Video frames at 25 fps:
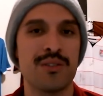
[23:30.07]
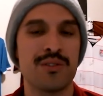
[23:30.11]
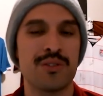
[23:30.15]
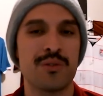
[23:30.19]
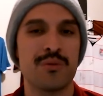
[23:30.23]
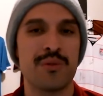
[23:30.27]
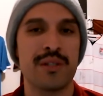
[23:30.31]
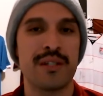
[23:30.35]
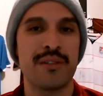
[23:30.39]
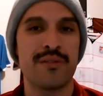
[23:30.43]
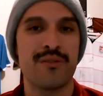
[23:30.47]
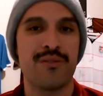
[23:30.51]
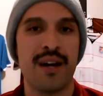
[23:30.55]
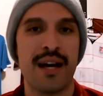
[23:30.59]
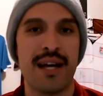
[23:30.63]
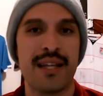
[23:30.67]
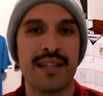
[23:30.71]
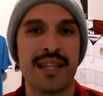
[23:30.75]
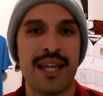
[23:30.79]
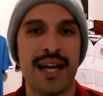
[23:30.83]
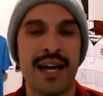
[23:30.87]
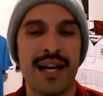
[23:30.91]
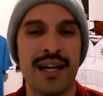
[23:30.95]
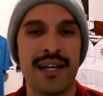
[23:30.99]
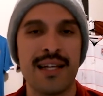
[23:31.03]
So we've had
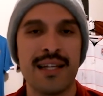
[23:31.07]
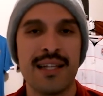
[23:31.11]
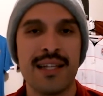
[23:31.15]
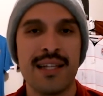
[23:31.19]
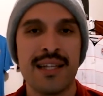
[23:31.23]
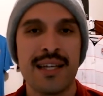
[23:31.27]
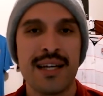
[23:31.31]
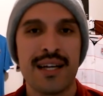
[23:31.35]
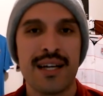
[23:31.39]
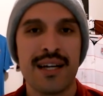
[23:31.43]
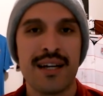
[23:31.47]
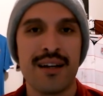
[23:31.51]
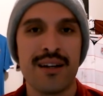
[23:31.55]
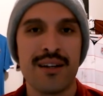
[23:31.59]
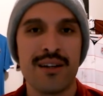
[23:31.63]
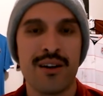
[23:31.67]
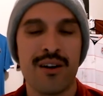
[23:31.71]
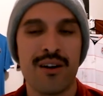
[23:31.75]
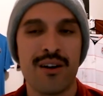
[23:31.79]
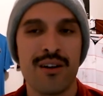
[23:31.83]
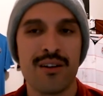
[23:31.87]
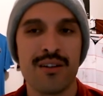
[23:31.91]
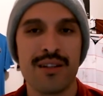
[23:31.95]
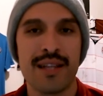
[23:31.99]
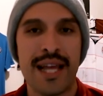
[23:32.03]
that on
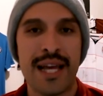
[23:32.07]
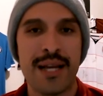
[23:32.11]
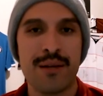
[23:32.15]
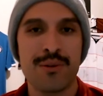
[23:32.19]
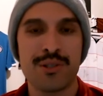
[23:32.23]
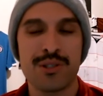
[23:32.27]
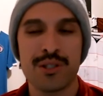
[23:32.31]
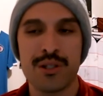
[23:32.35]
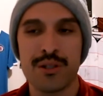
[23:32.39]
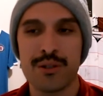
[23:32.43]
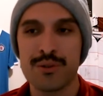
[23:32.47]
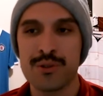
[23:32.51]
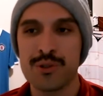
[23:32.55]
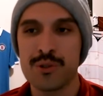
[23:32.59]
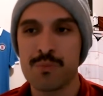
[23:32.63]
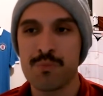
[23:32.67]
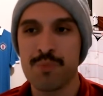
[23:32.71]
our live shows.